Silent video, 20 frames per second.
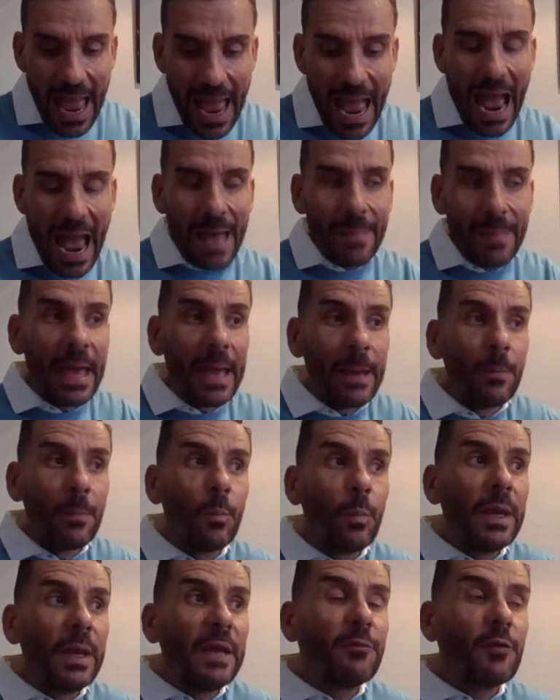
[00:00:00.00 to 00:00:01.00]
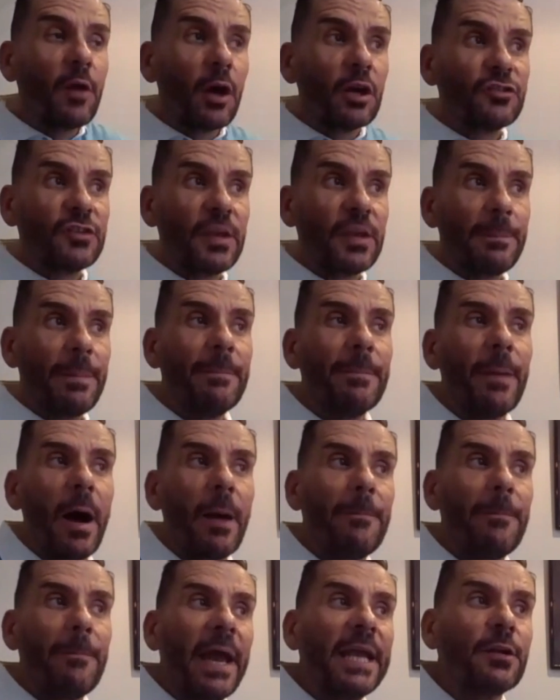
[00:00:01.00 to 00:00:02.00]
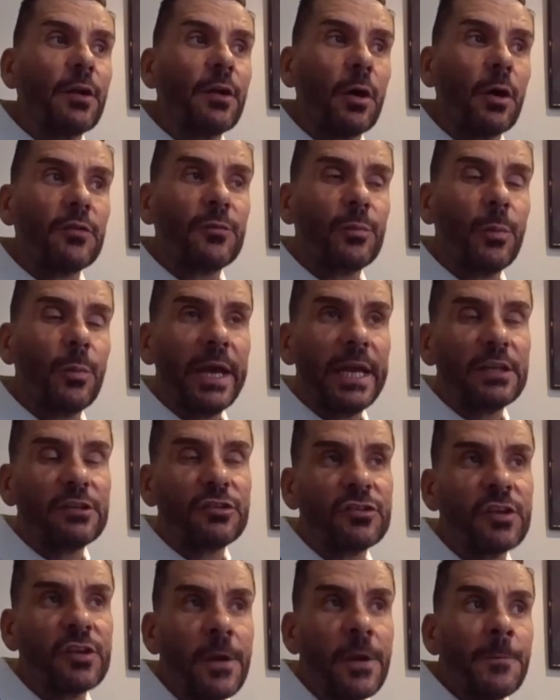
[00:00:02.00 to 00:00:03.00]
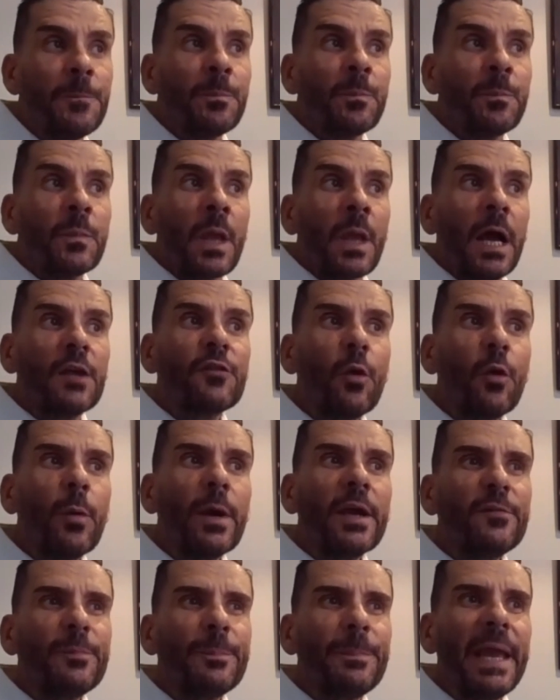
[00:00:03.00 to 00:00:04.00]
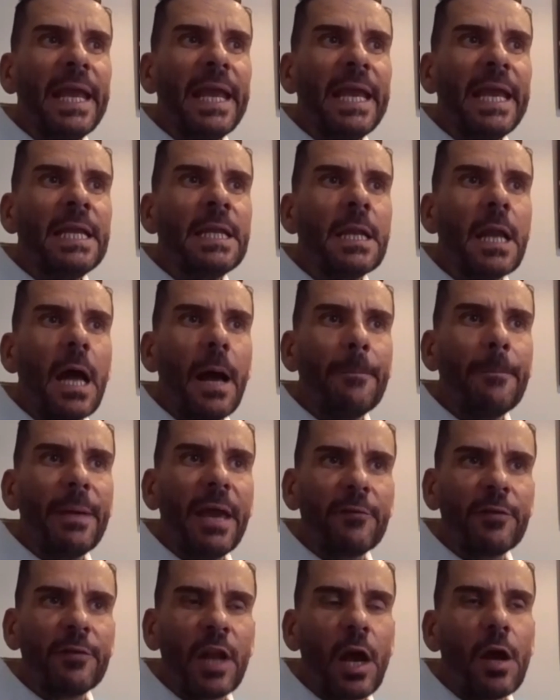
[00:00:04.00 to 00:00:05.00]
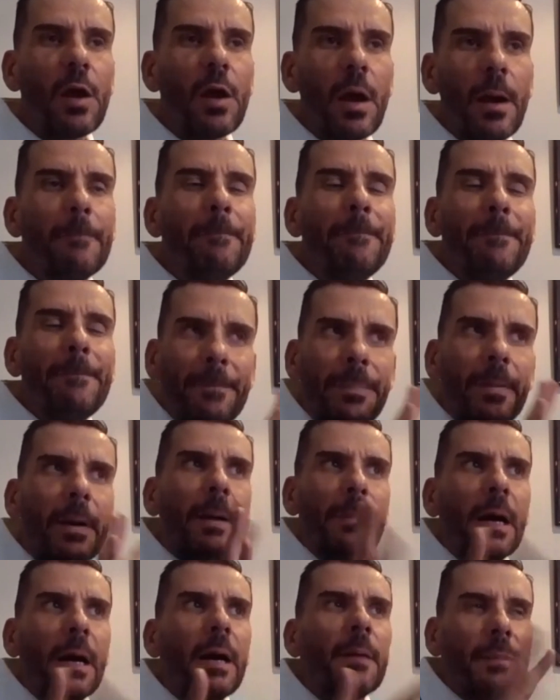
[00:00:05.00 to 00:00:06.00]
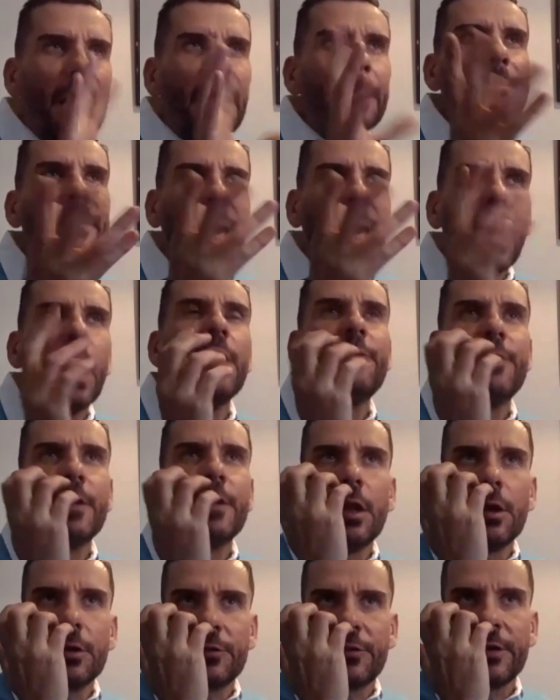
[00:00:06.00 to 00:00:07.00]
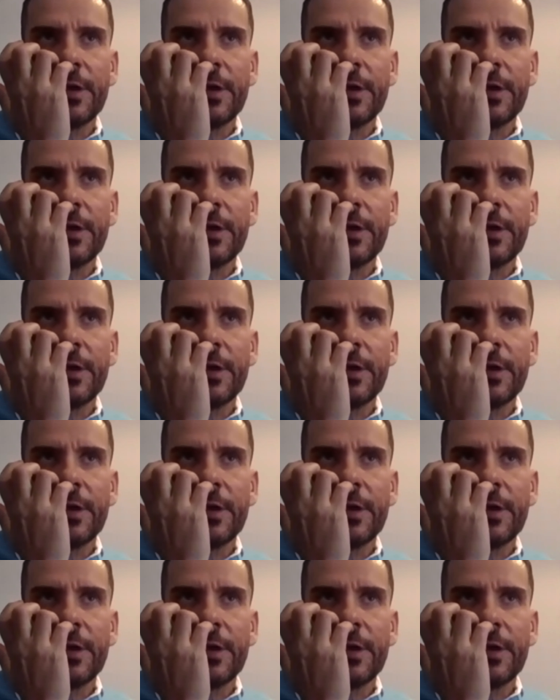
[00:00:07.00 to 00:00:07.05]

And then we've got a ship in Barbados, which has always been a bit overlooked in